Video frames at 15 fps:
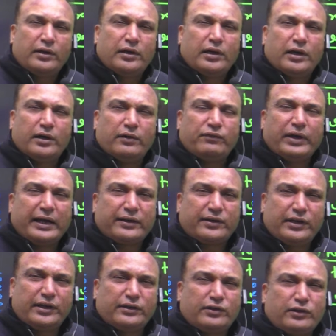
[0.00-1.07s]

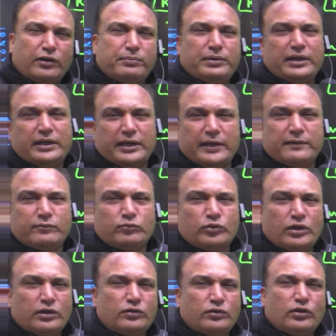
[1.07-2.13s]
factories of Britain.
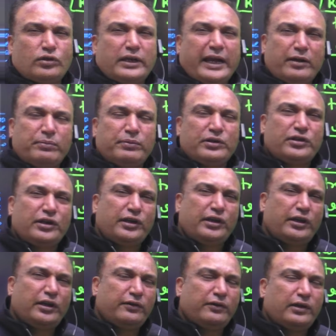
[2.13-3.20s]
So light
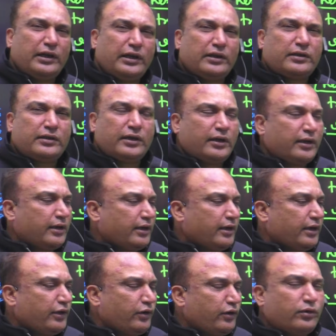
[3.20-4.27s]
machinery is
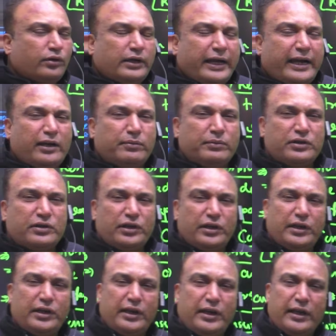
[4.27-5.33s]
light
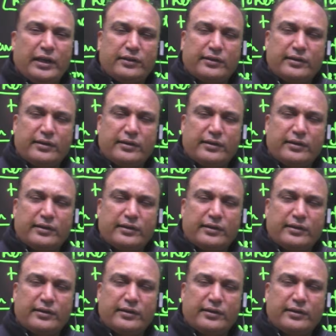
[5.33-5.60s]
machinery is